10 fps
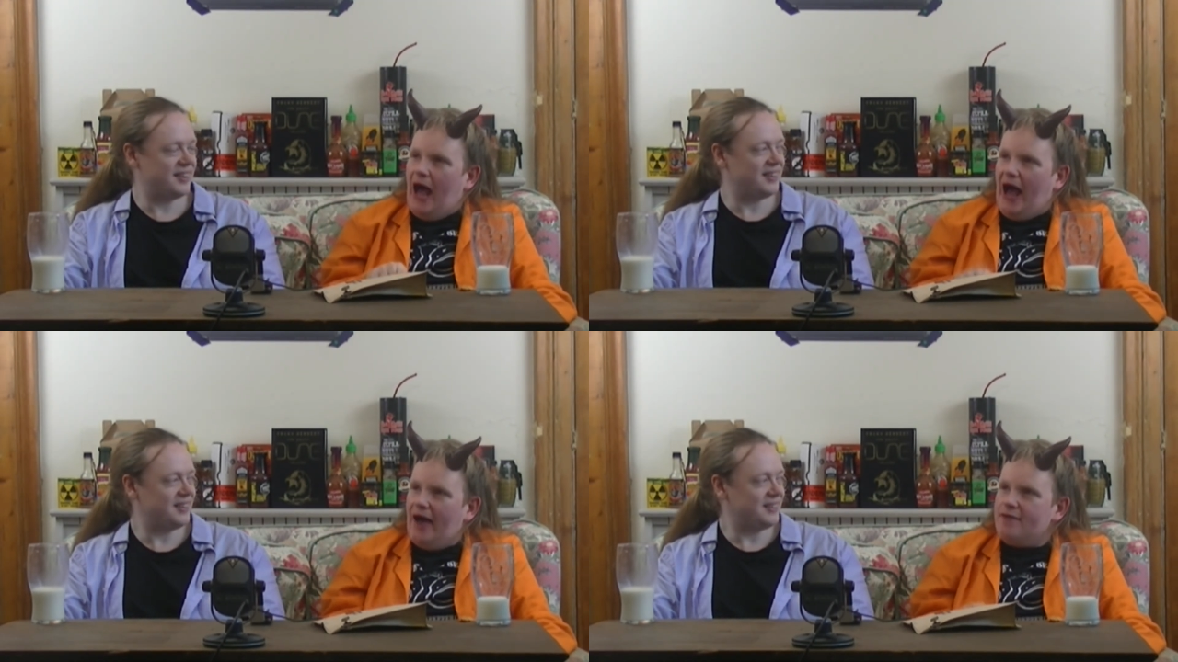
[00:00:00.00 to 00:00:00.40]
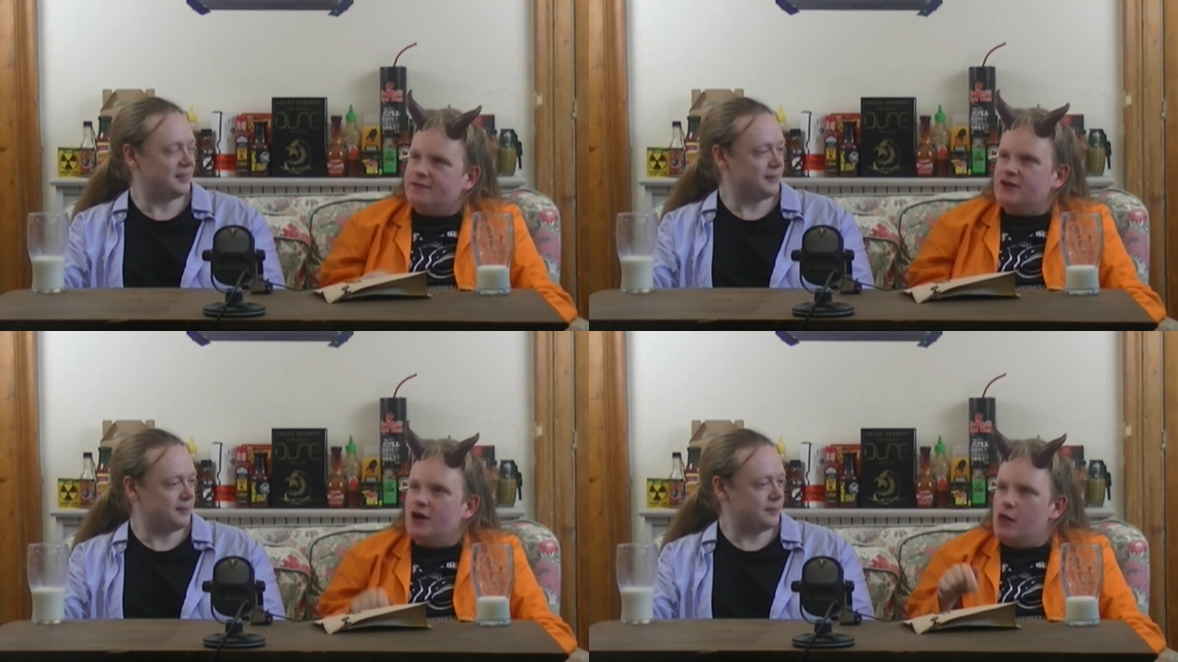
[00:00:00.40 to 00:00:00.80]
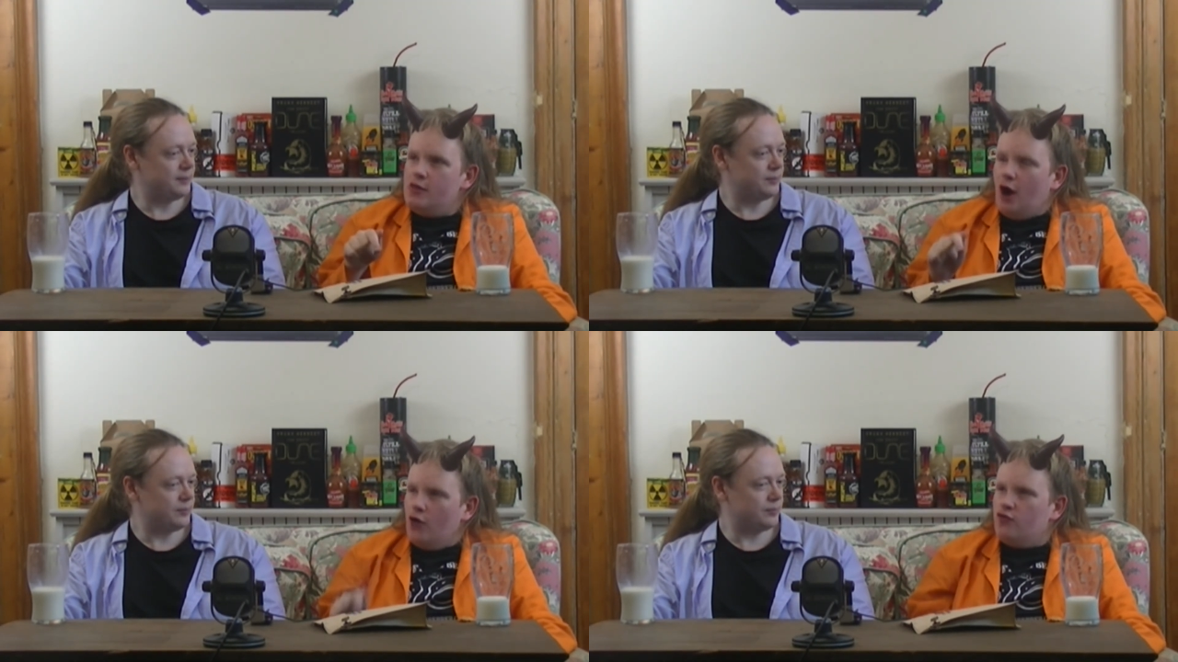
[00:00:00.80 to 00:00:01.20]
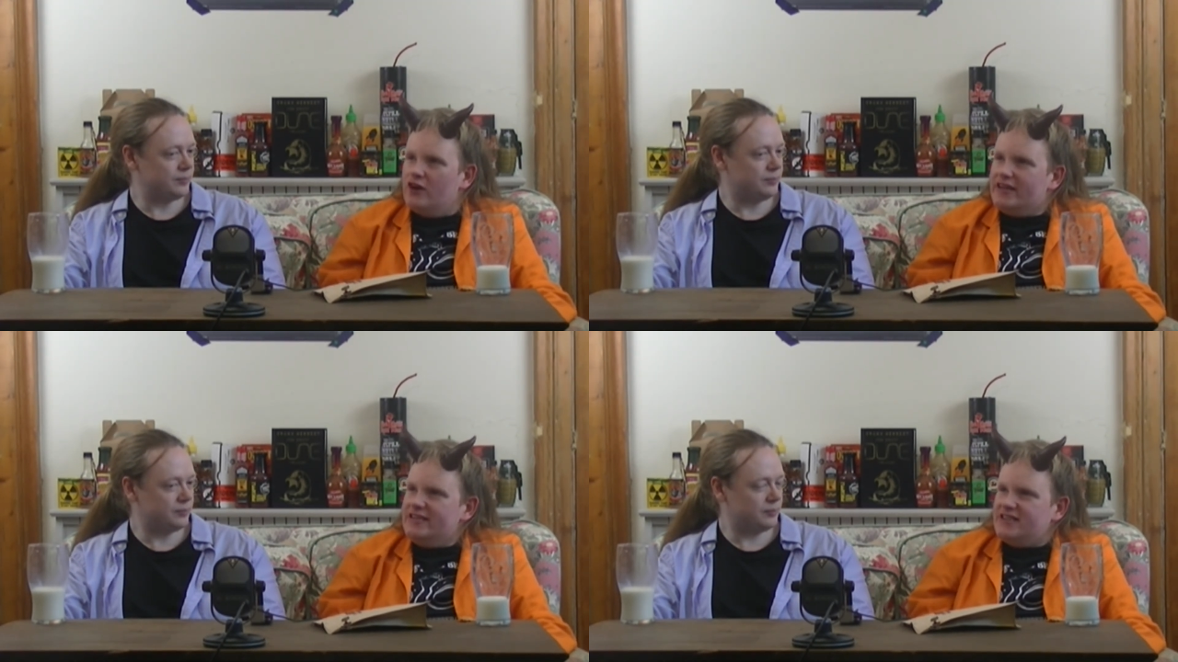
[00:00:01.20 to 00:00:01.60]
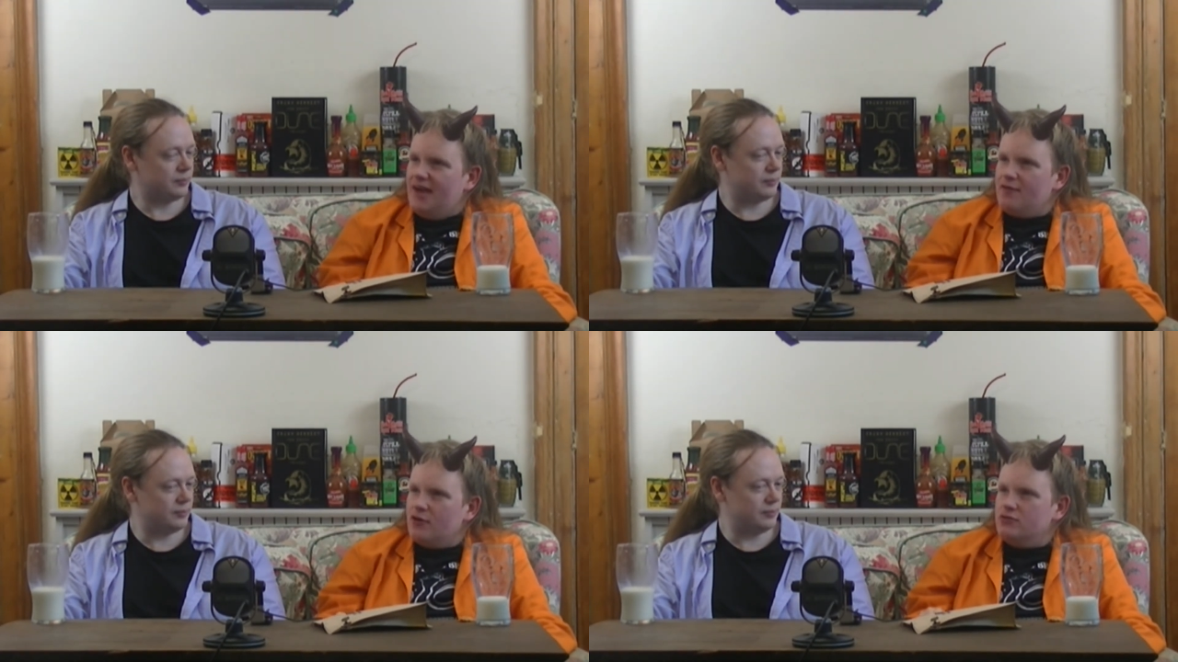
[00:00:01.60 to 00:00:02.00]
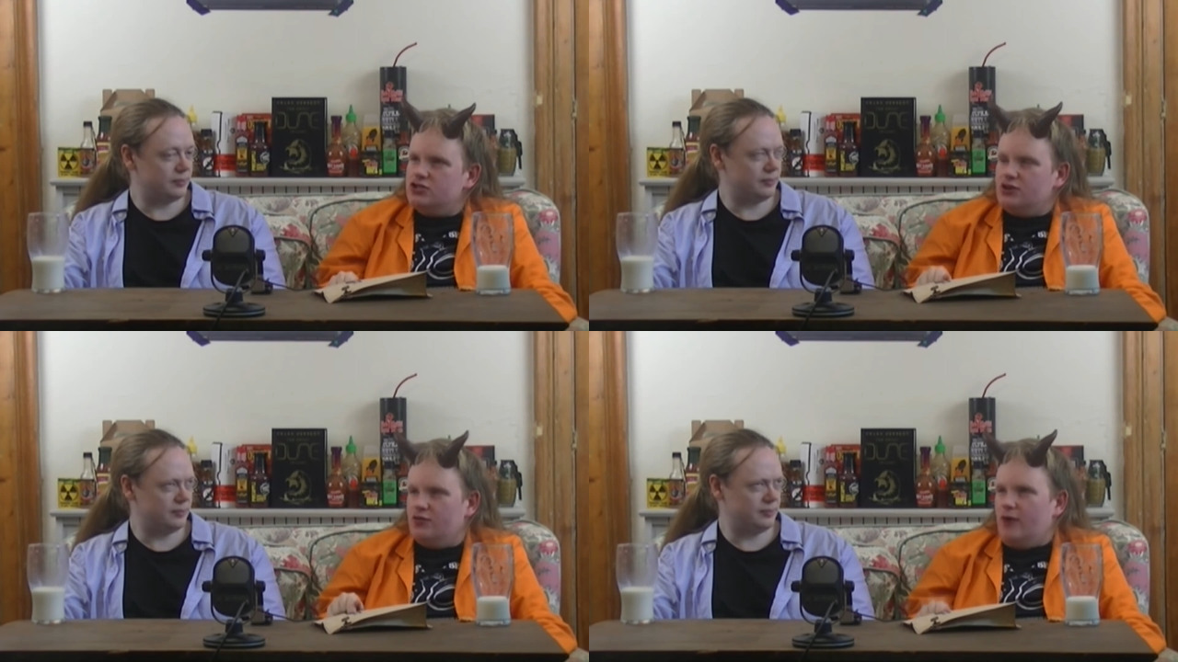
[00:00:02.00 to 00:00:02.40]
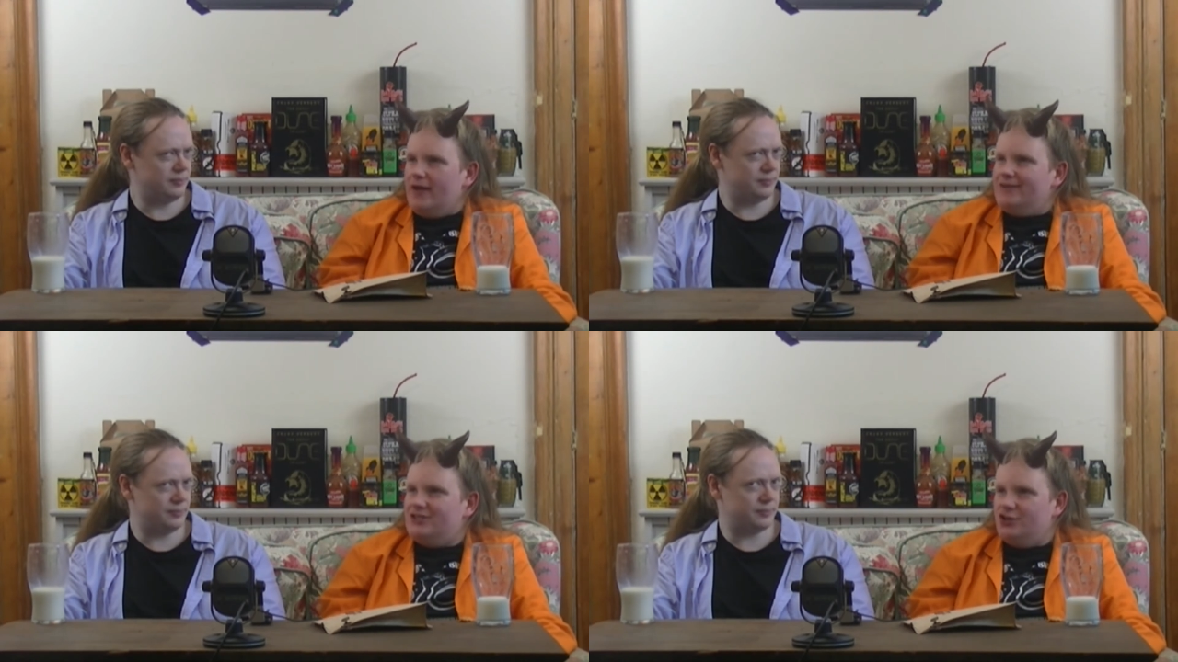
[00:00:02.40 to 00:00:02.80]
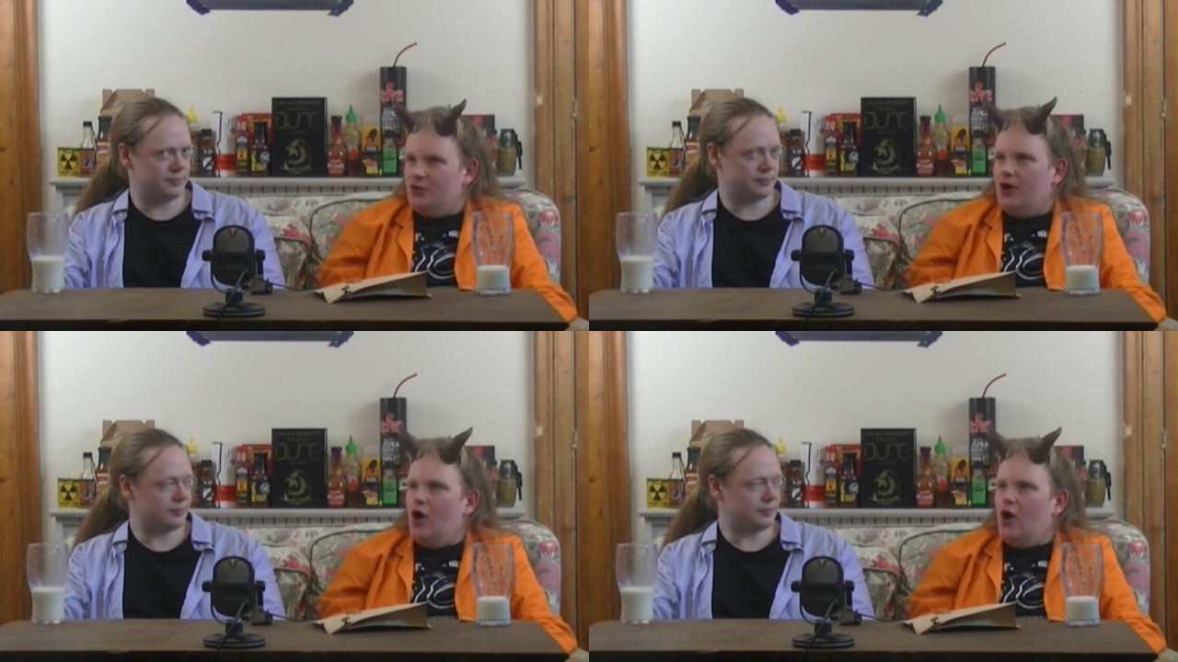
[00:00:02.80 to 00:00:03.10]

Speaker 1: after the unreleased evolution of Raichu,